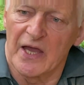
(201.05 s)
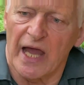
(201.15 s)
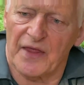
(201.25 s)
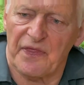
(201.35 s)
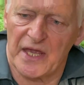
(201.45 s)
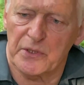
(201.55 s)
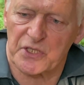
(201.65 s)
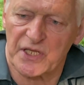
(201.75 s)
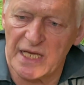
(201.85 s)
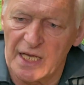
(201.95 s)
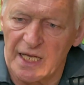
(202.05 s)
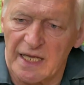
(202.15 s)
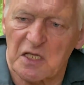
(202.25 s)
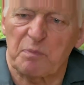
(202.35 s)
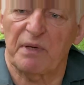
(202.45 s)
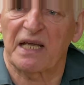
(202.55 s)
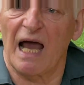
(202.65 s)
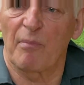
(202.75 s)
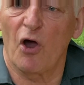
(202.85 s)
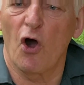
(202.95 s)
And there you see, it's
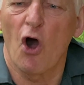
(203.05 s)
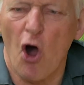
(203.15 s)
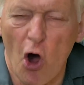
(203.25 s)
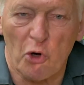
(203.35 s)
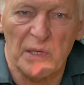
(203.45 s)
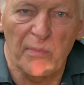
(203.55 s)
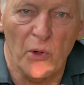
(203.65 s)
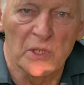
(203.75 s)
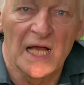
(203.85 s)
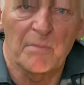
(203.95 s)
become a horrible